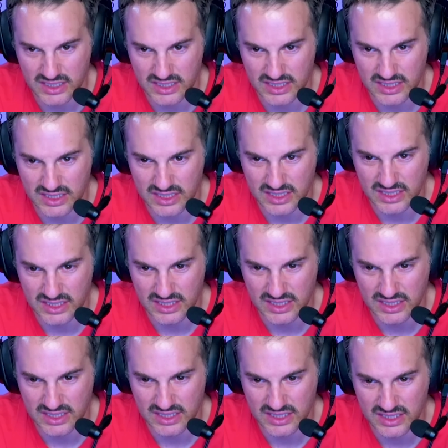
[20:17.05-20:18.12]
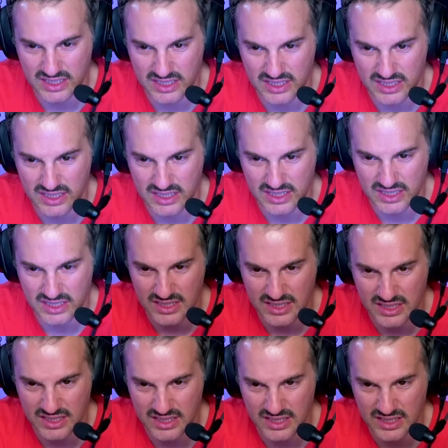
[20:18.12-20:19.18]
No words are spoken by the person on screen.